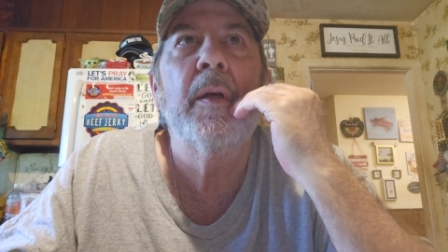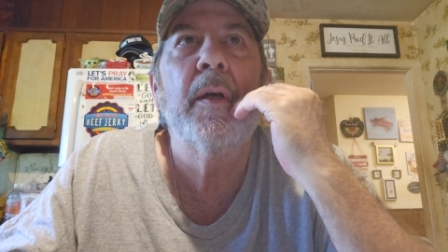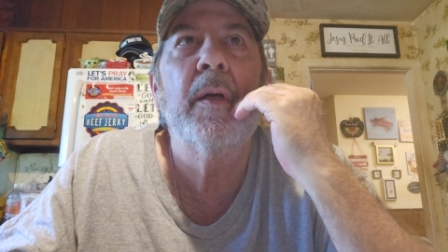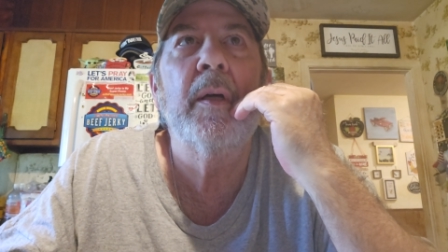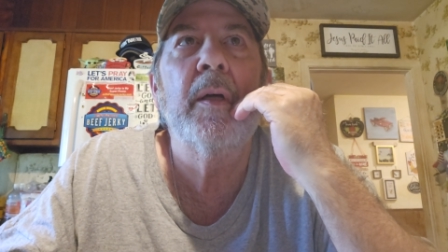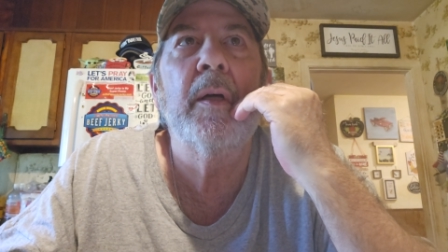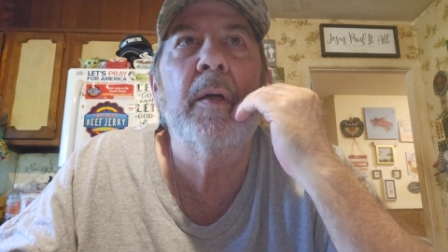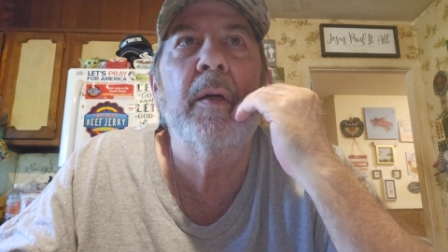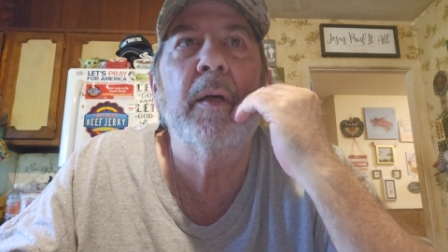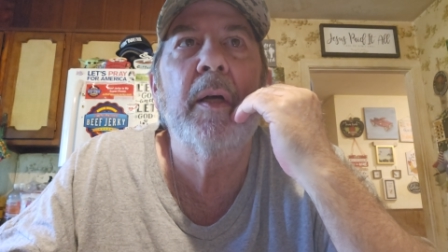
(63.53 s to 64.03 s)

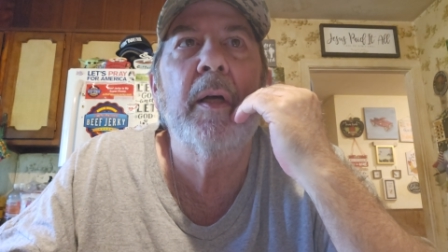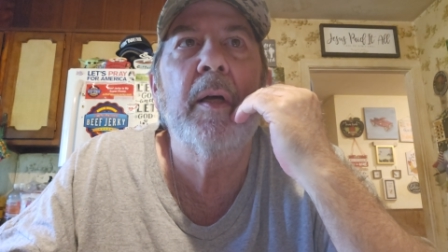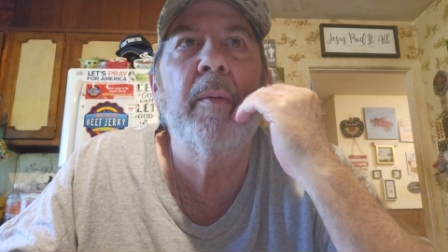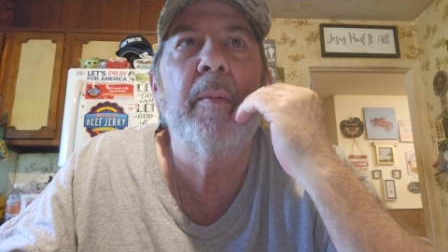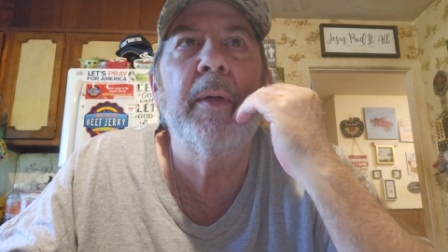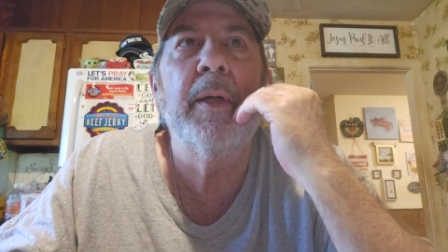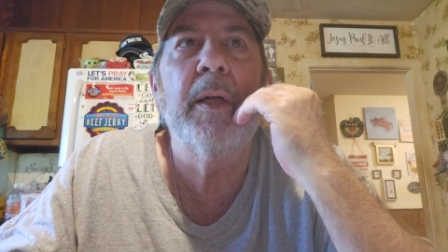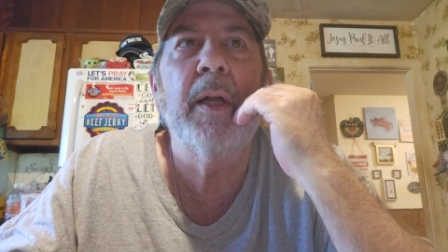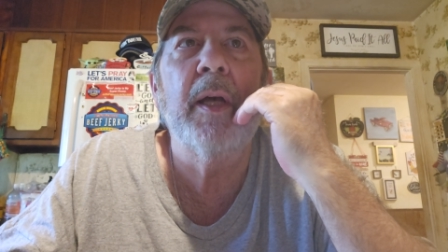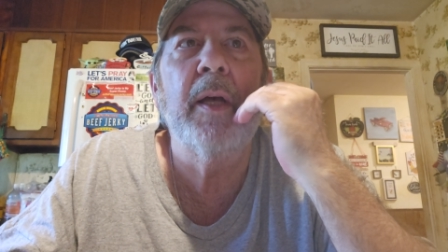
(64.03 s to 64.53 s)
Uh, I
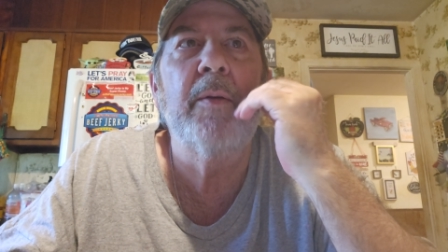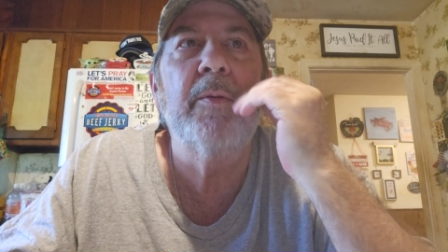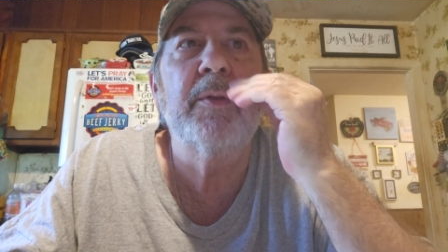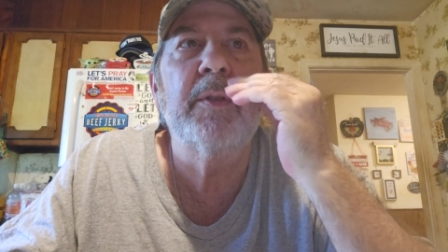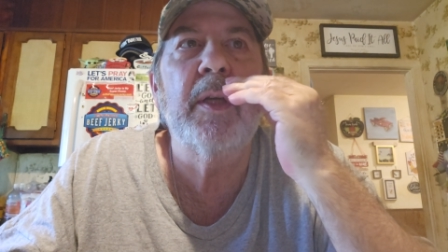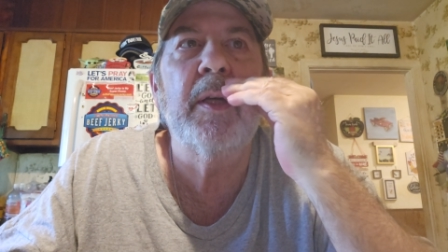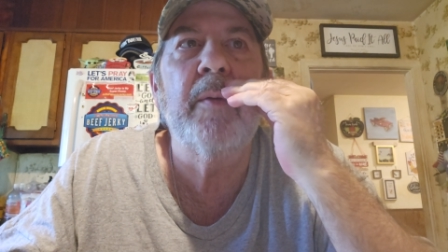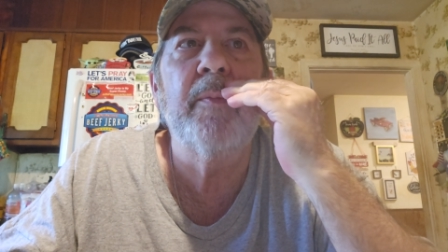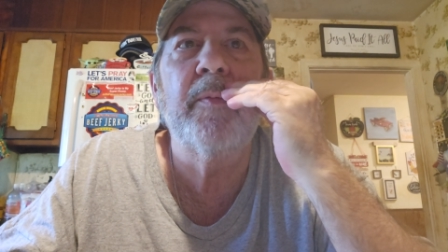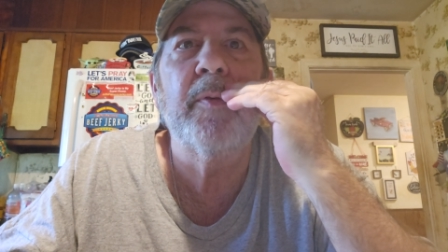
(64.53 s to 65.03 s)
mean, I
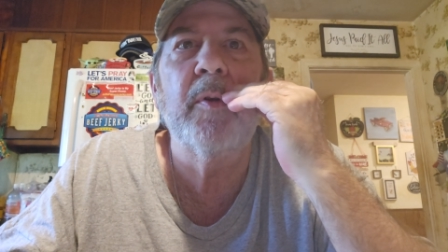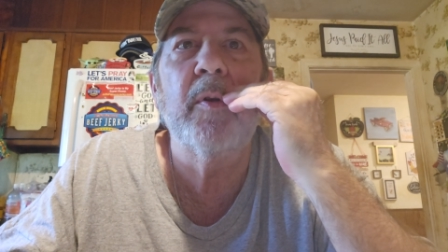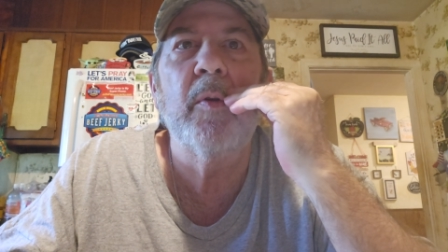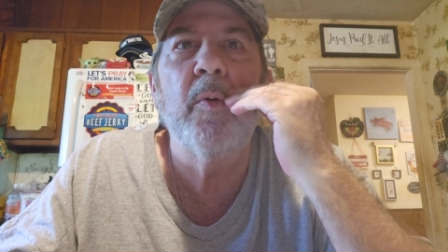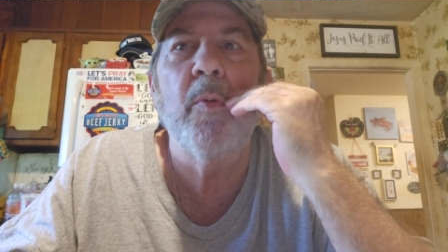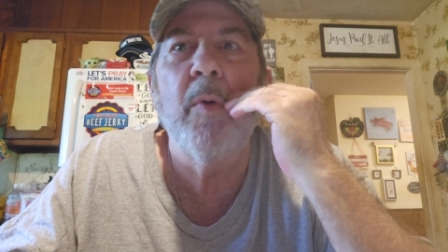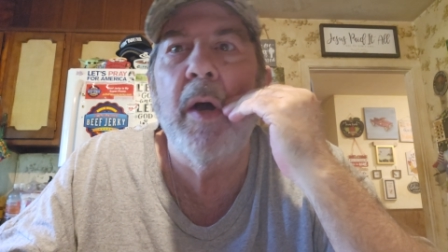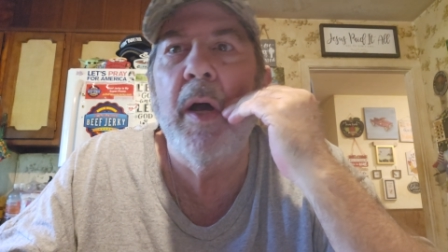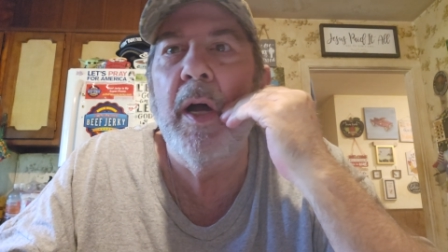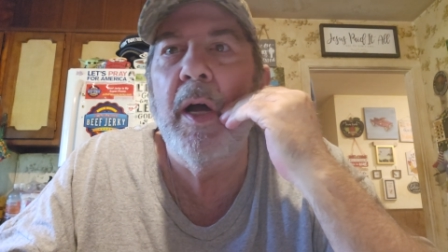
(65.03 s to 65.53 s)
was up for
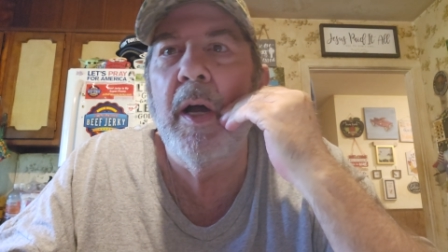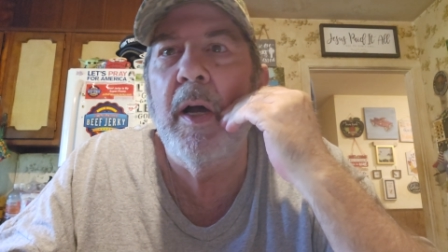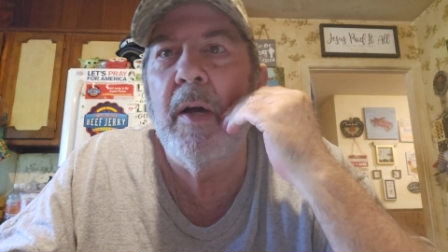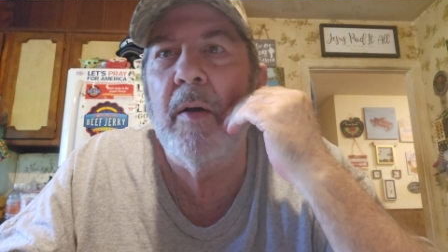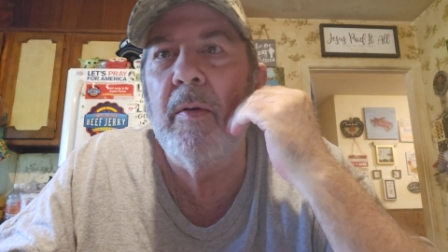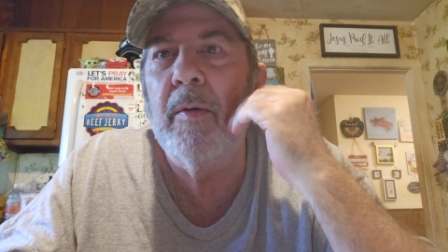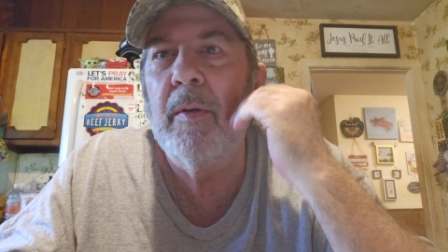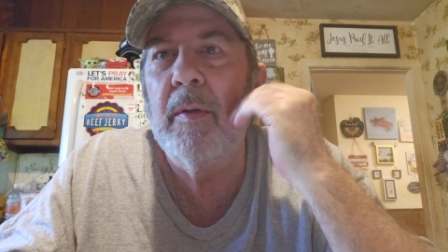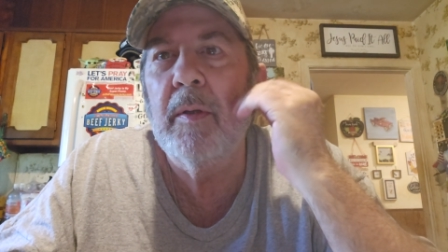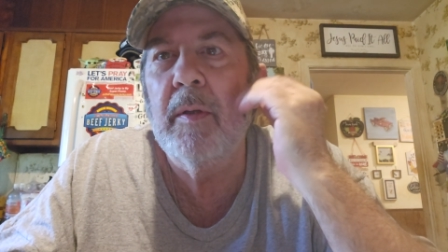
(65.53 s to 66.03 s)
a
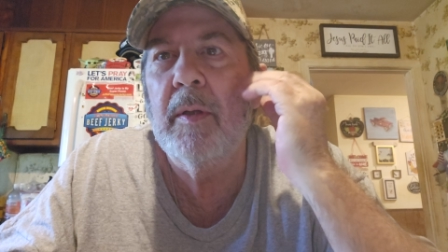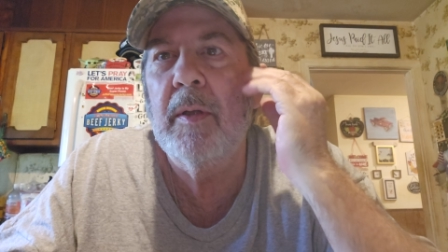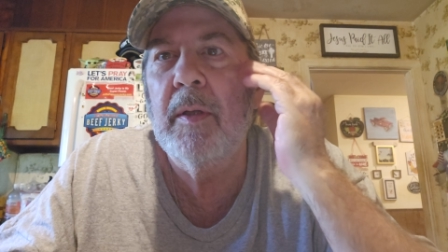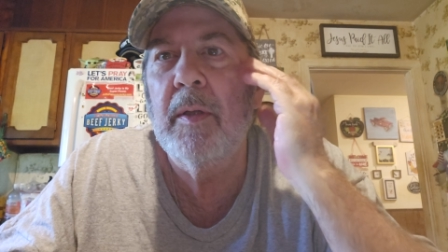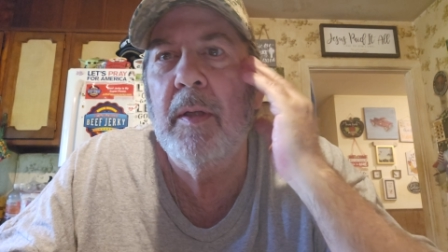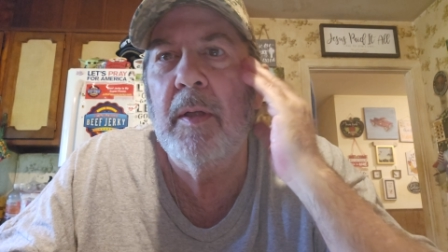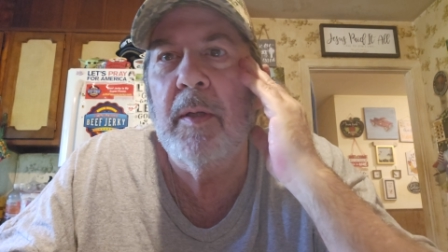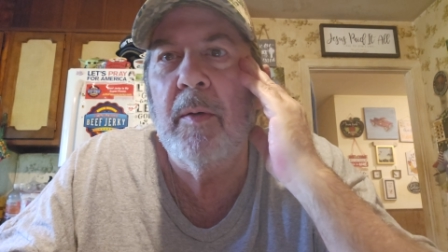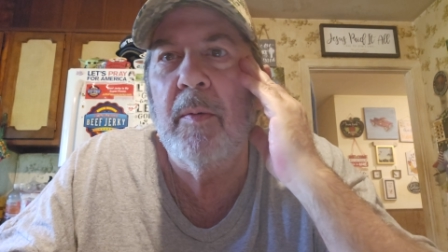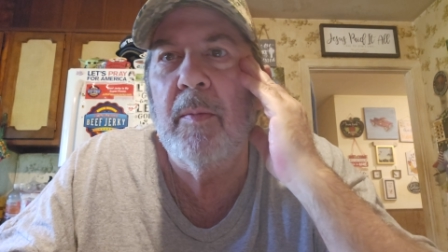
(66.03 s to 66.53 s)
while,
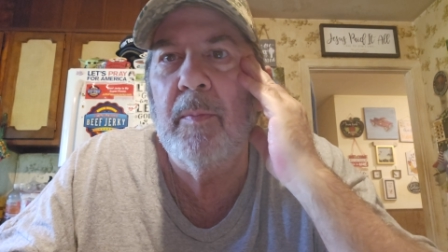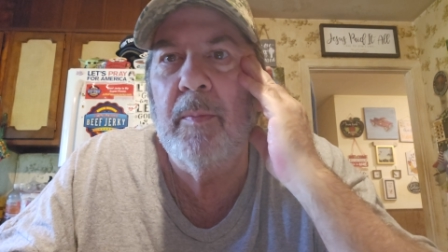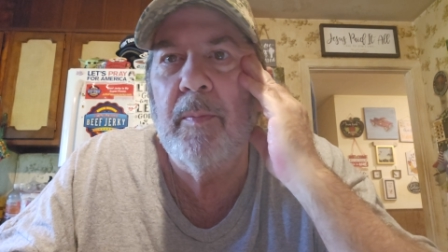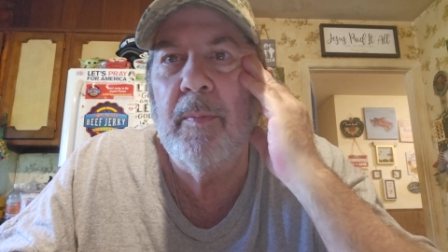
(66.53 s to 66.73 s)
uh,